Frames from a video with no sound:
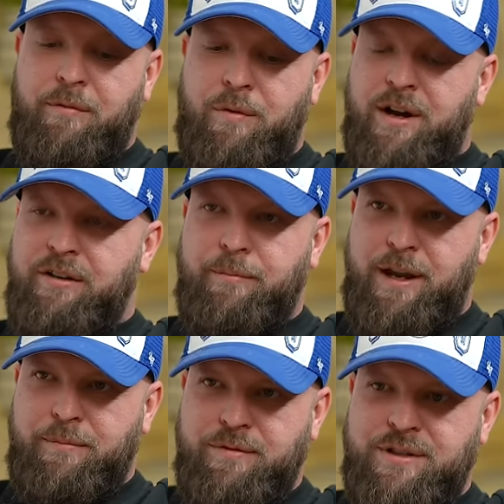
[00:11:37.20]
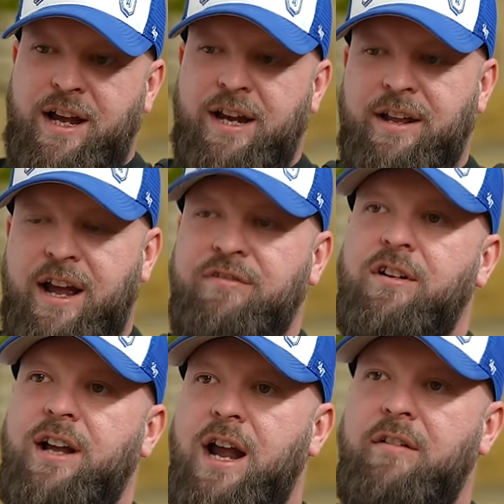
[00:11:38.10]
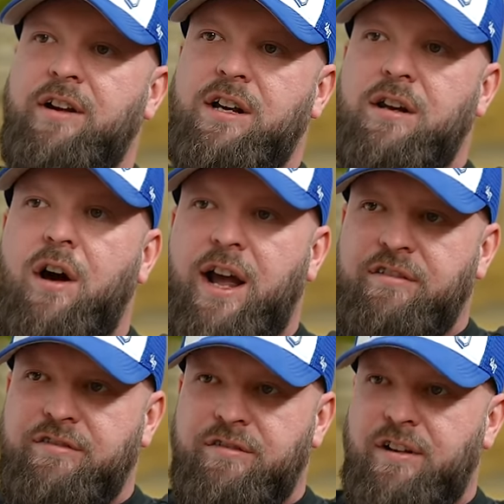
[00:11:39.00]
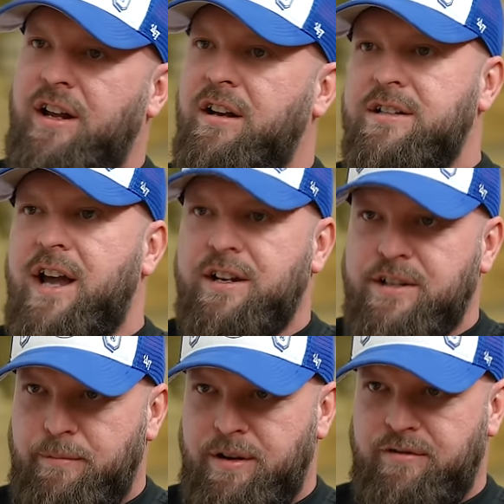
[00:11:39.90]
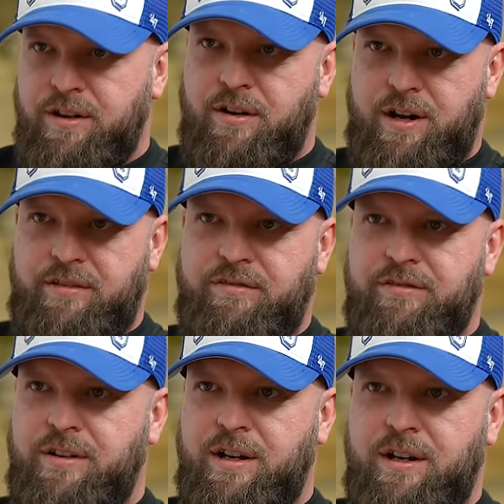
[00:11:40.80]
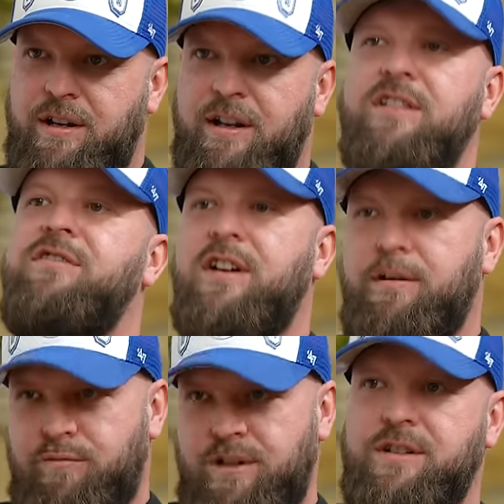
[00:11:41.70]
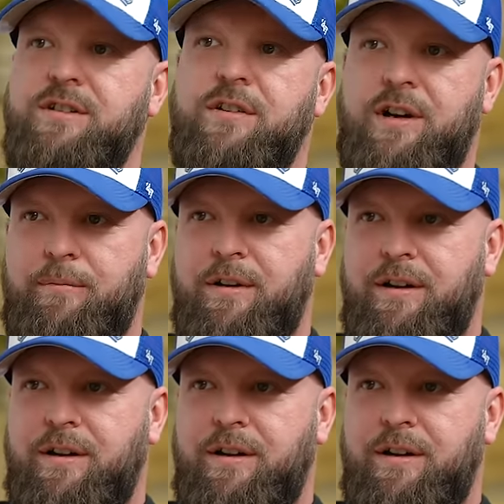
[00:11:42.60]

one of the people say that if I carry a knife and attack somebody with a knife, that's fucking prison time.